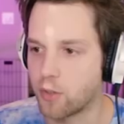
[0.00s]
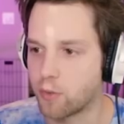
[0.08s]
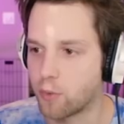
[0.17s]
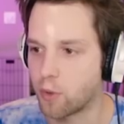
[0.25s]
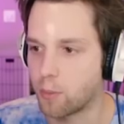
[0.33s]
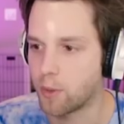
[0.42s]
on this
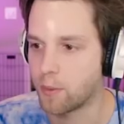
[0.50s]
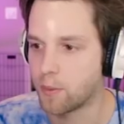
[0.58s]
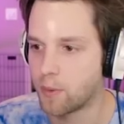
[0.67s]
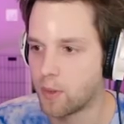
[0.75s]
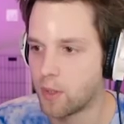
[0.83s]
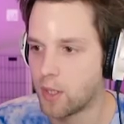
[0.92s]
floor, but...
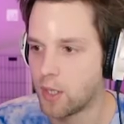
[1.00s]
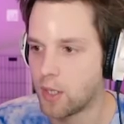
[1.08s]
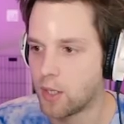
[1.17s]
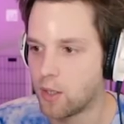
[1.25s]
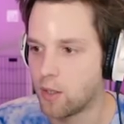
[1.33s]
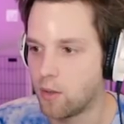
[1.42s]

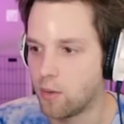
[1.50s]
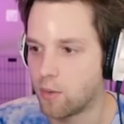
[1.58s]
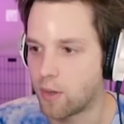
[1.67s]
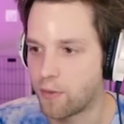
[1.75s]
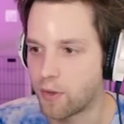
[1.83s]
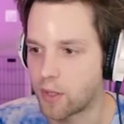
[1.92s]

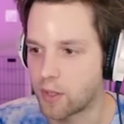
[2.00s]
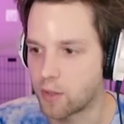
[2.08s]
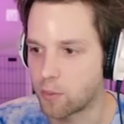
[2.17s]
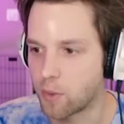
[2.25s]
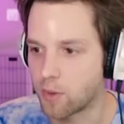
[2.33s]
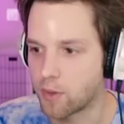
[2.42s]
Oh, I feel like
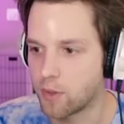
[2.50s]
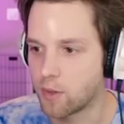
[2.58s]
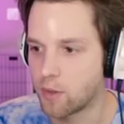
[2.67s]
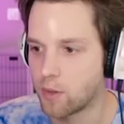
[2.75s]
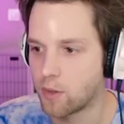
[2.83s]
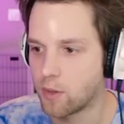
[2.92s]
that's worth it.
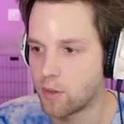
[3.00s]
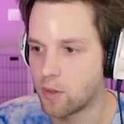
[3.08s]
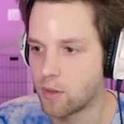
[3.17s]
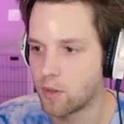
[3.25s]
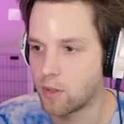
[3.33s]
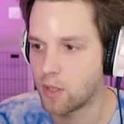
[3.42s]

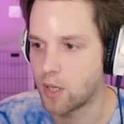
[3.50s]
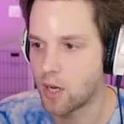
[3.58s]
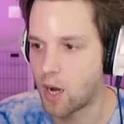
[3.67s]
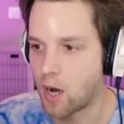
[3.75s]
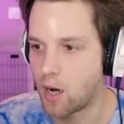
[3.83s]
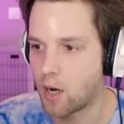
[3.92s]

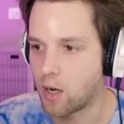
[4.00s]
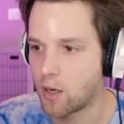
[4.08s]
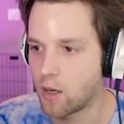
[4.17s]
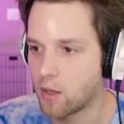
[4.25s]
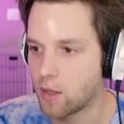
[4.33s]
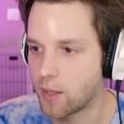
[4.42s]
Yeehaw.
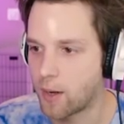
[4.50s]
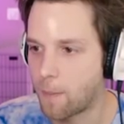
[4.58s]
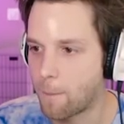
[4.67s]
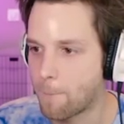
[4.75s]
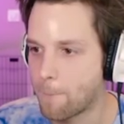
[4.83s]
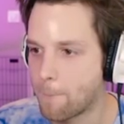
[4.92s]
Look
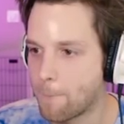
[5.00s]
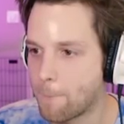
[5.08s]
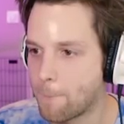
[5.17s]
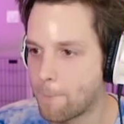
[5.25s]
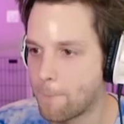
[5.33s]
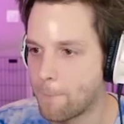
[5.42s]
out.
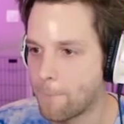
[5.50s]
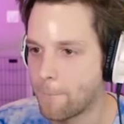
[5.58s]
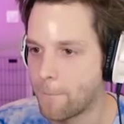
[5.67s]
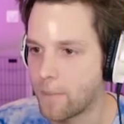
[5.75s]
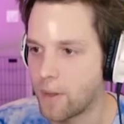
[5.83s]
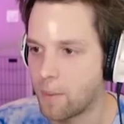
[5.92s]

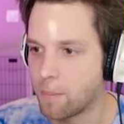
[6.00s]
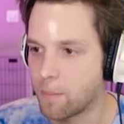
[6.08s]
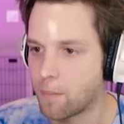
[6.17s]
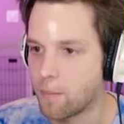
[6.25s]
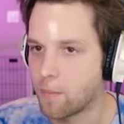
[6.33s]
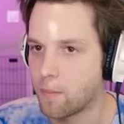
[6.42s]
Yep.
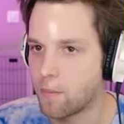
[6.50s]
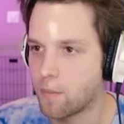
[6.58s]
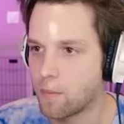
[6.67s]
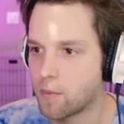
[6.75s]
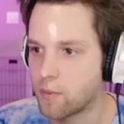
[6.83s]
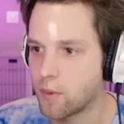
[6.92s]

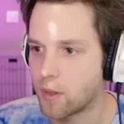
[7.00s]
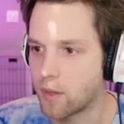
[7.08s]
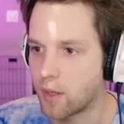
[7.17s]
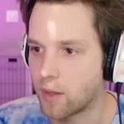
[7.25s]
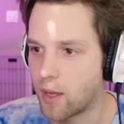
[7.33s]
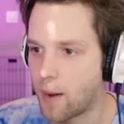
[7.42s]
I'll
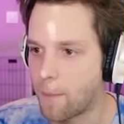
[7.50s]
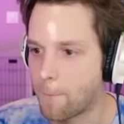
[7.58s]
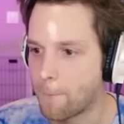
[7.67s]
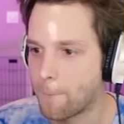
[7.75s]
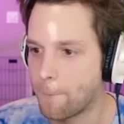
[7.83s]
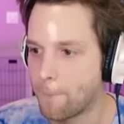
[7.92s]
take that.
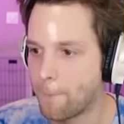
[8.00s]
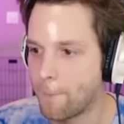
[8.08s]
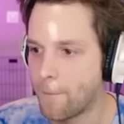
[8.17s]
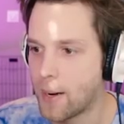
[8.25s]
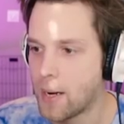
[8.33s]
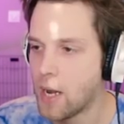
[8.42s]

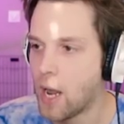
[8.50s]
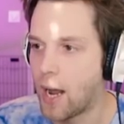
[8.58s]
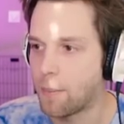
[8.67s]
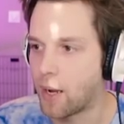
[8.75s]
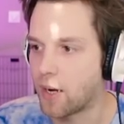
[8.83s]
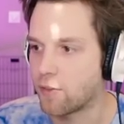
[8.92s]

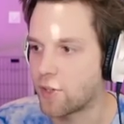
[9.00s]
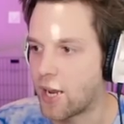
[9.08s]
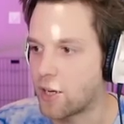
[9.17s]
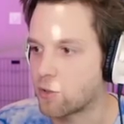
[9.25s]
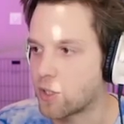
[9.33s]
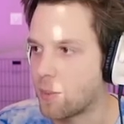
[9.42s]
I'm not even
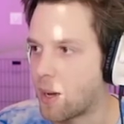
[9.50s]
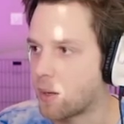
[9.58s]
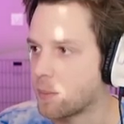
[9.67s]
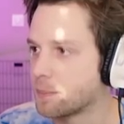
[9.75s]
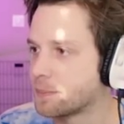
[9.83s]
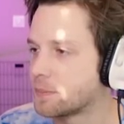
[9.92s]
angry about
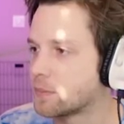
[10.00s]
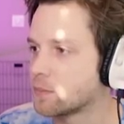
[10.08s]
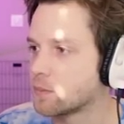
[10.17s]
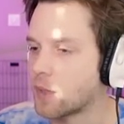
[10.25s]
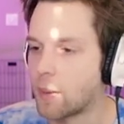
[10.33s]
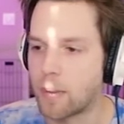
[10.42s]
it.
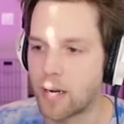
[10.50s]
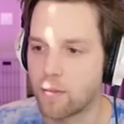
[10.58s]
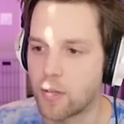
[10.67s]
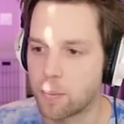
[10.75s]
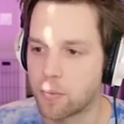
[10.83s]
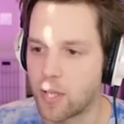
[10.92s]
I'm not
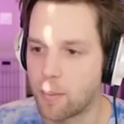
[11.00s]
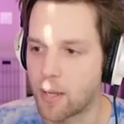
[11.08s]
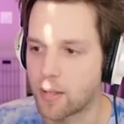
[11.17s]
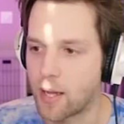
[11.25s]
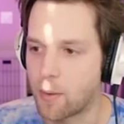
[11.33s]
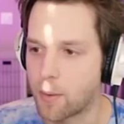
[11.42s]
even upset
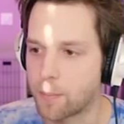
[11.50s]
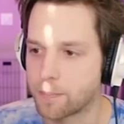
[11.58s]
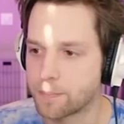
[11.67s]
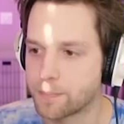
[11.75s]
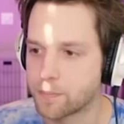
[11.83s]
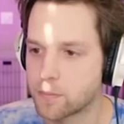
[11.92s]
about that one.
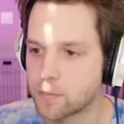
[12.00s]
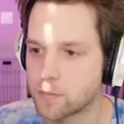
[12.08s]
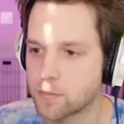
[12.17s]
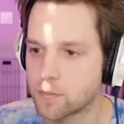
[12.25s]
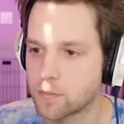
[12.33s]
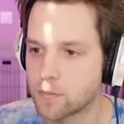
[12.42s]

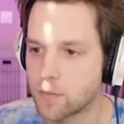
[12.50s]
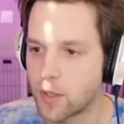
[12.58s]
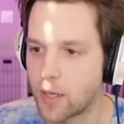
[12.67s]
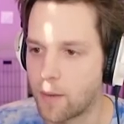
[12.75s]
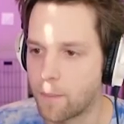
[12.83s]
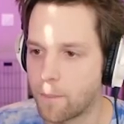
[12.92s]

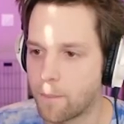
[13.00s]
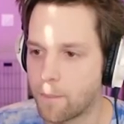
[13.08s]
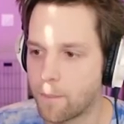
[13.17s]
Look out.